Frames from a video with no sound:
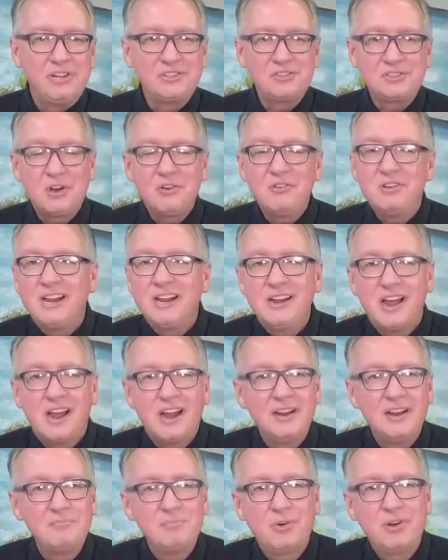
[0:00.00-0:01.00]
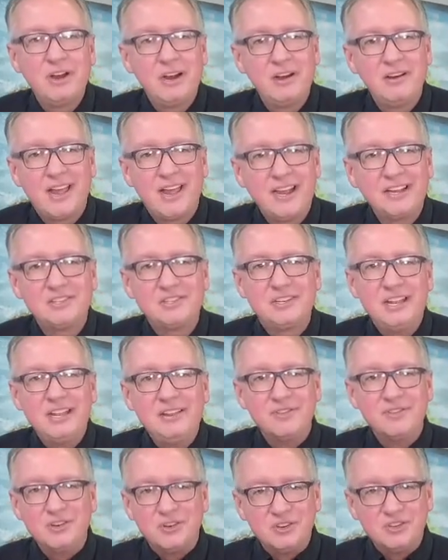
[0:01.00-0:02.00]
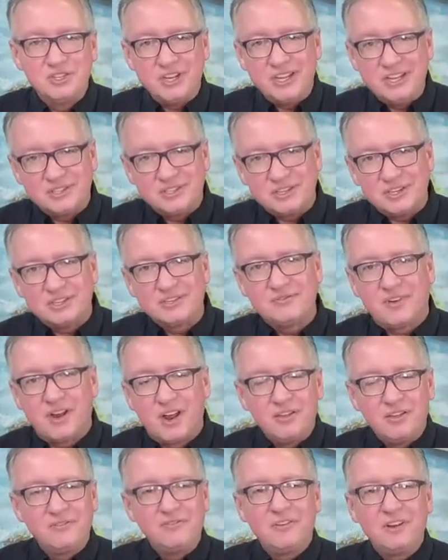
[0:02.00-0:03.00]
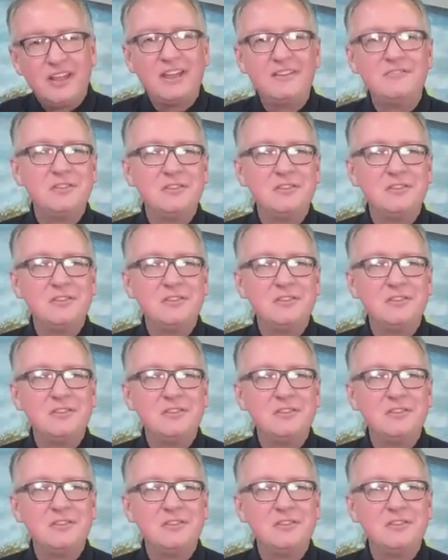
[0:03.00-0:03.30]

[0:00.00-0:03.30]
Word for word: It's certainly not a prayer like Stephen or Jesus, Father, forgive